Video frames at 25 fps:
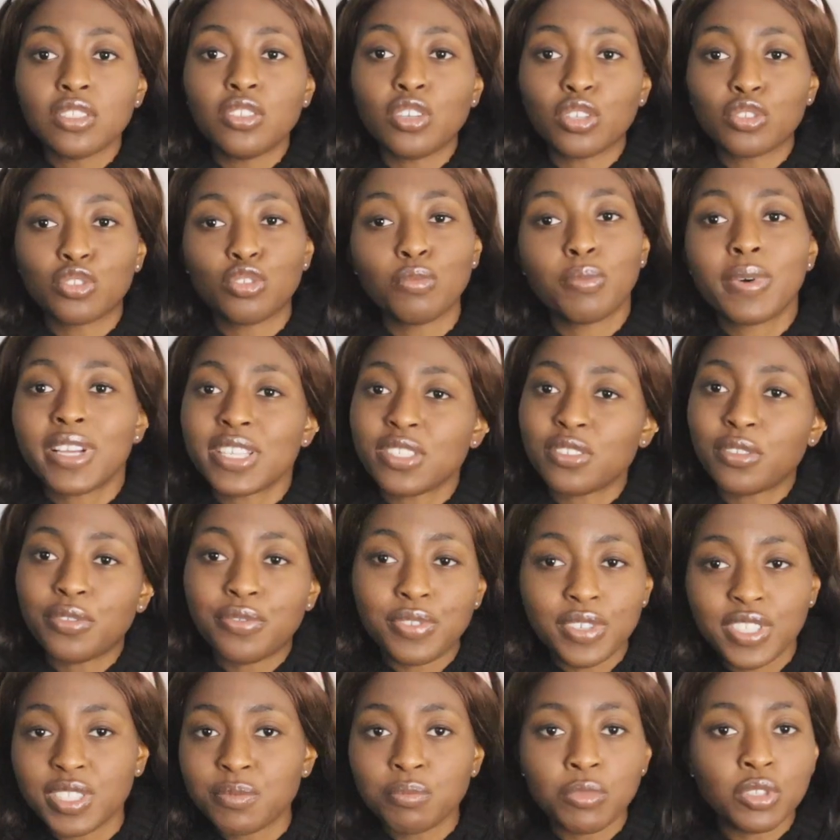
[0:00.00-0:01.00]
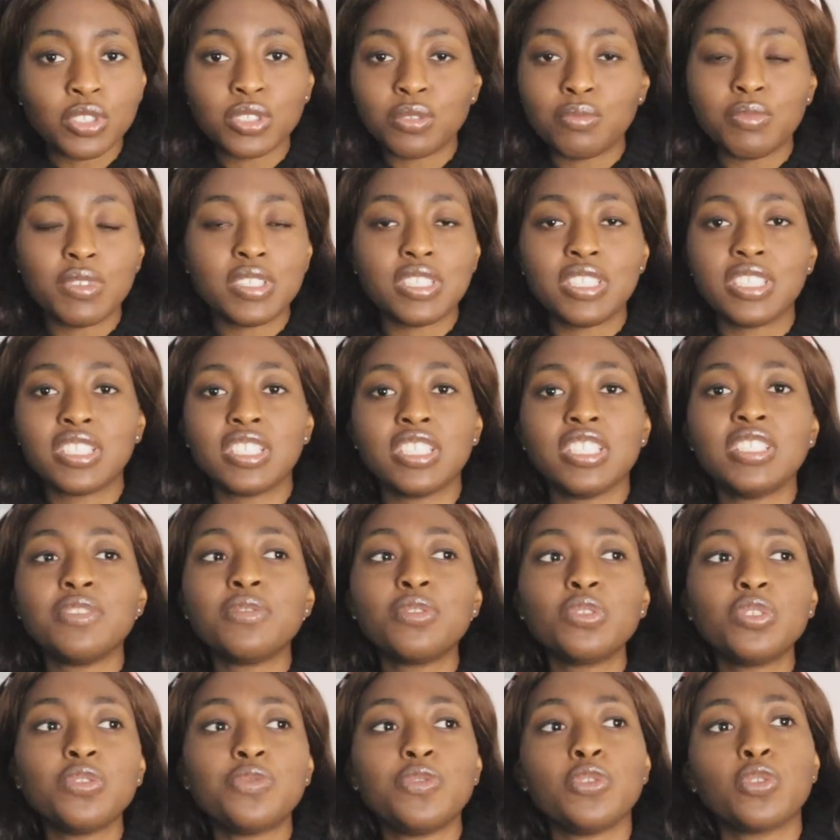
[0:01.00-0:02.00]
October is the first month basically.
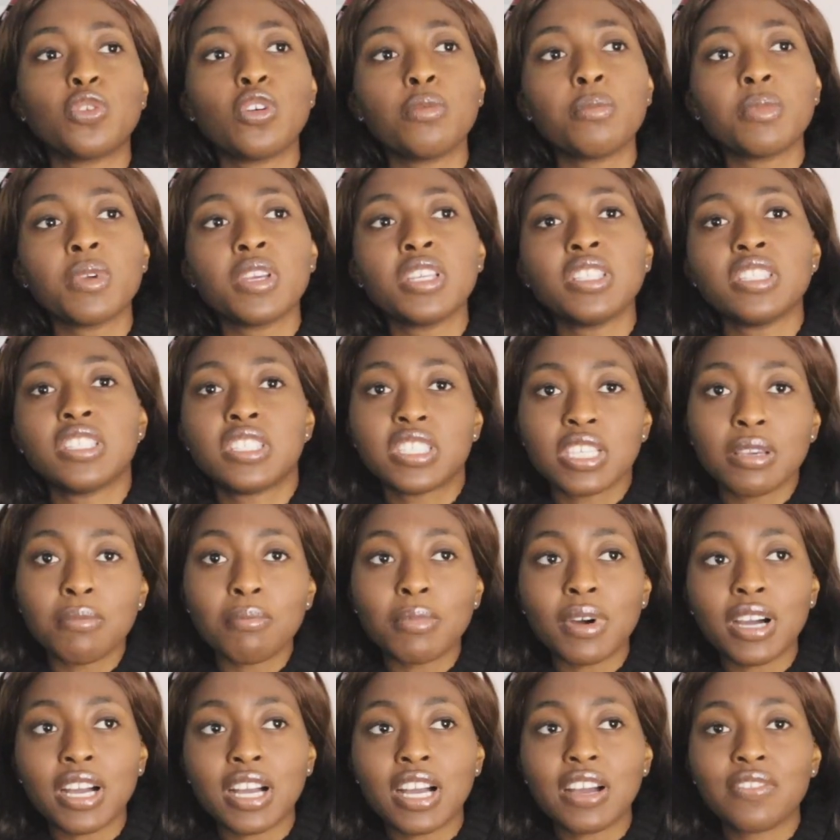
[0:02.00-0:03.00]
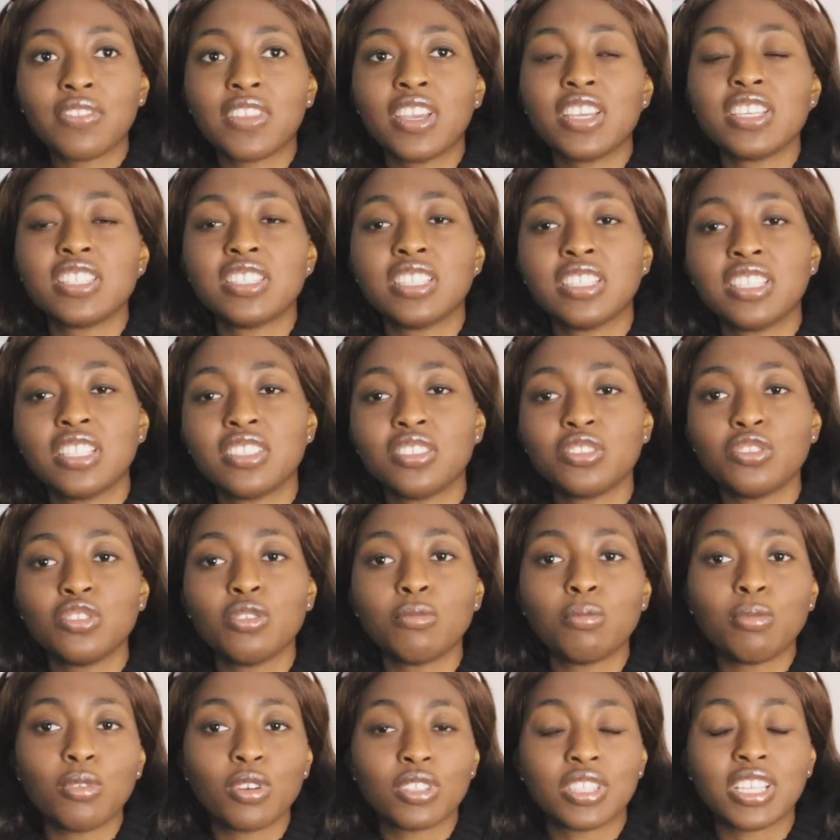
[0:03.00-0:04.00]
Even if you come here in December, after you started in
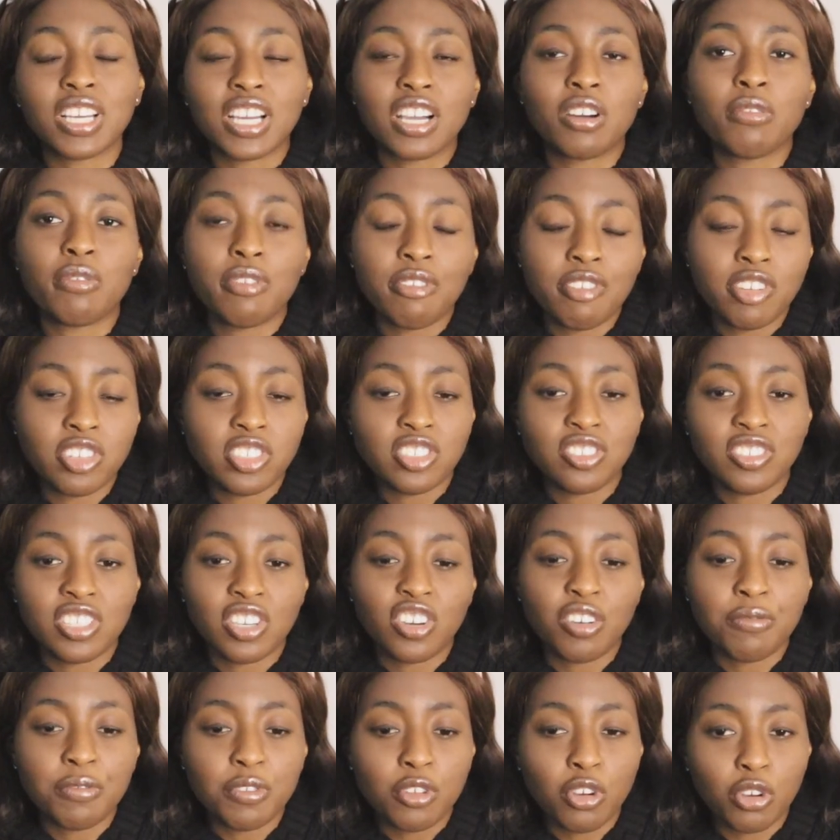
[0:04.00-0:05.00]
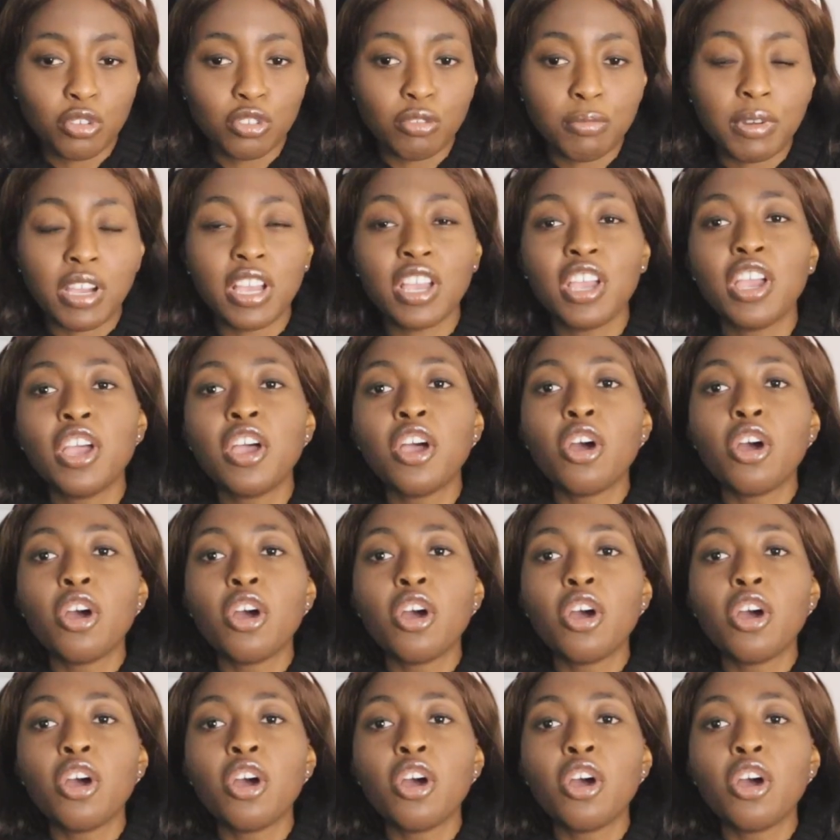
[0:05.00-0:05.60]
your blocked account, where you're coming in October,